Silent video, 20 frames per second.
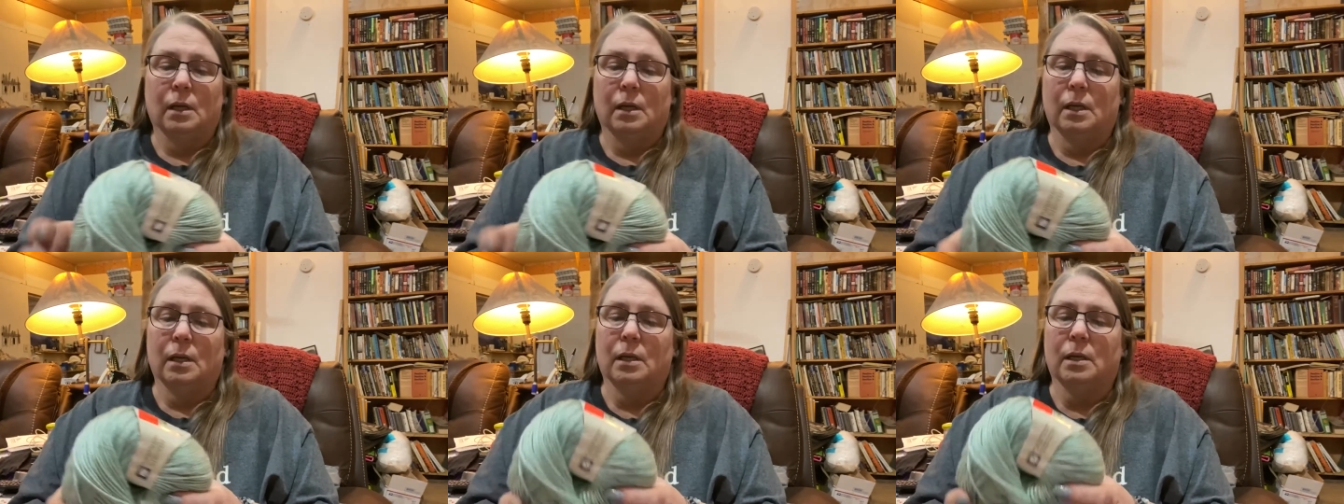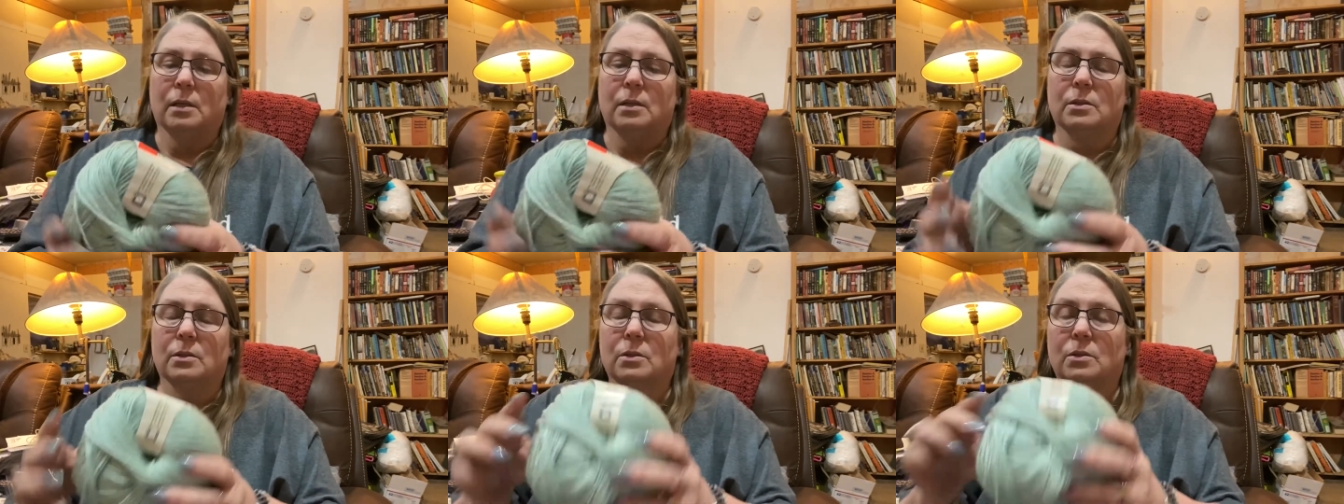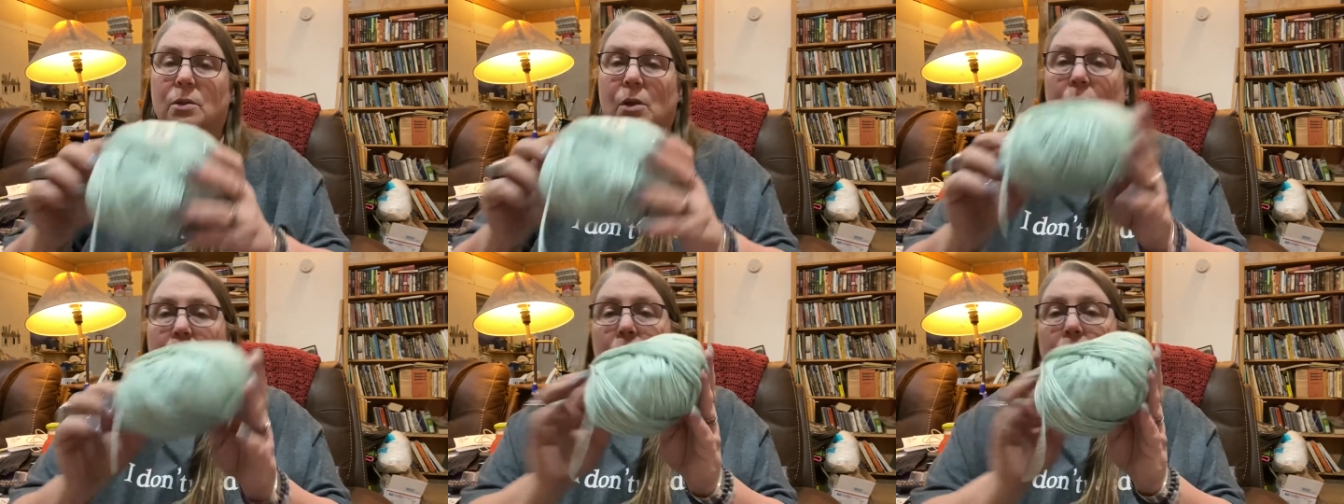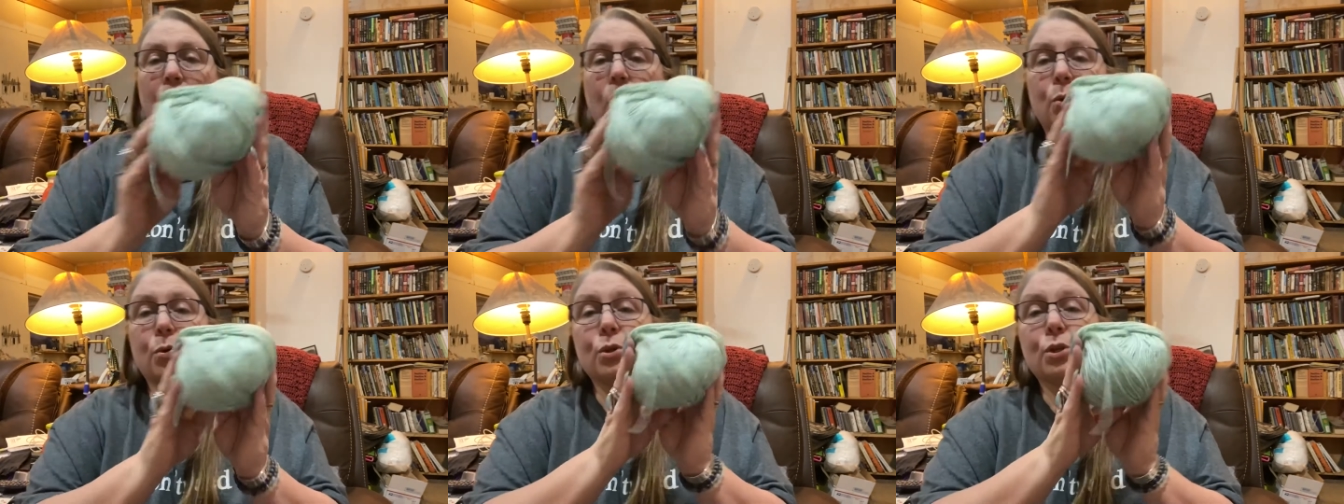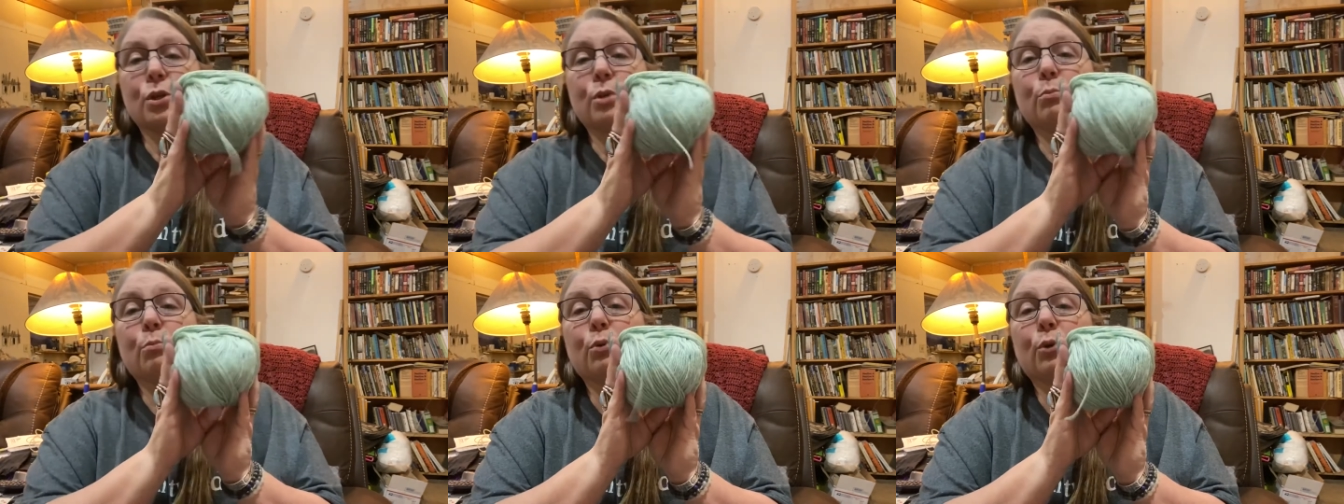is
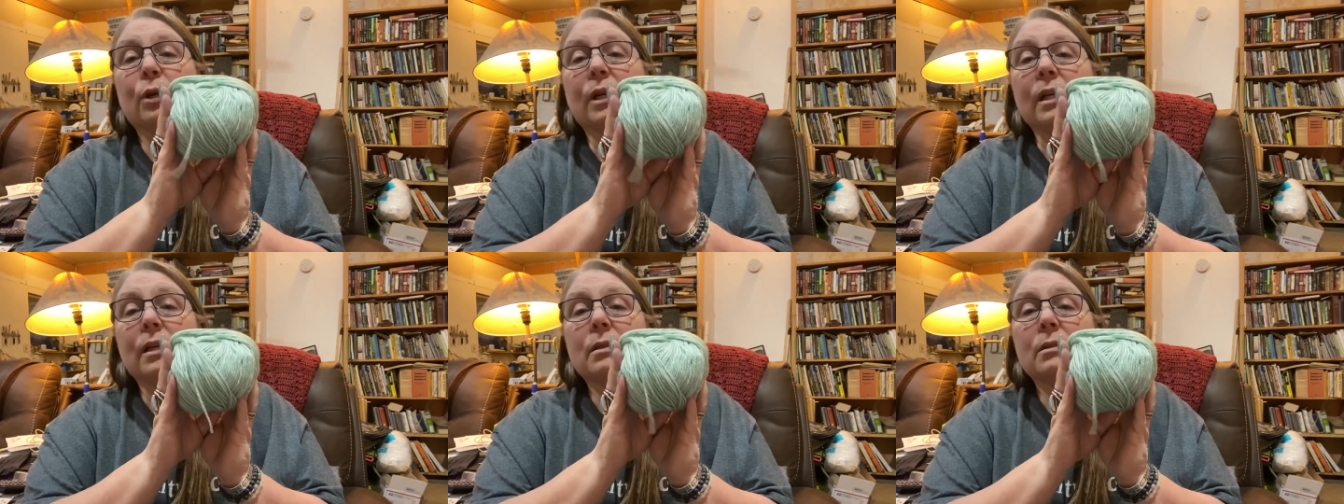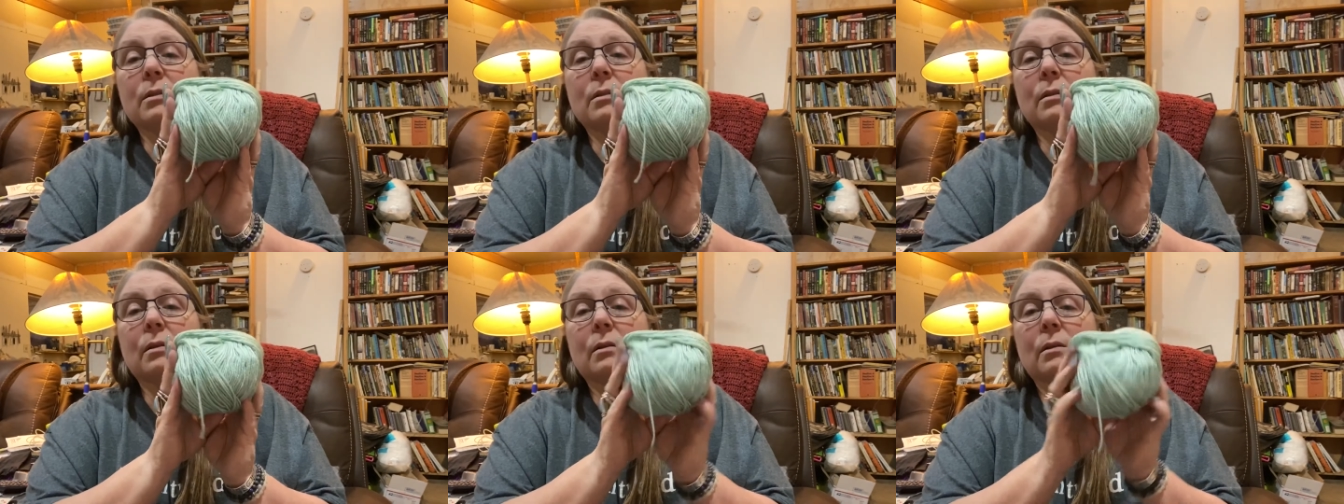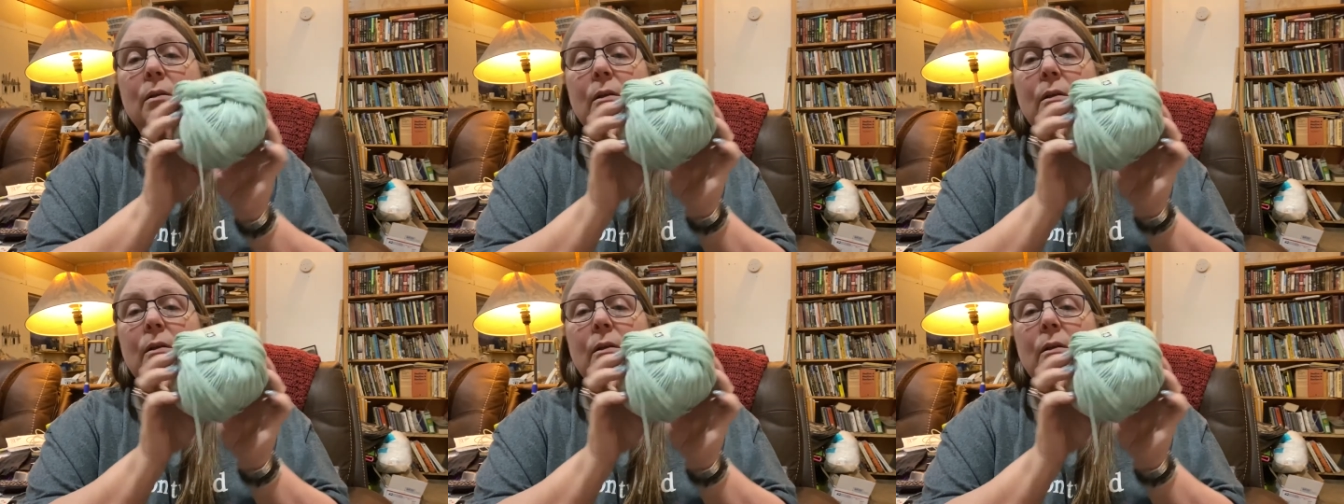Ocean Breeze,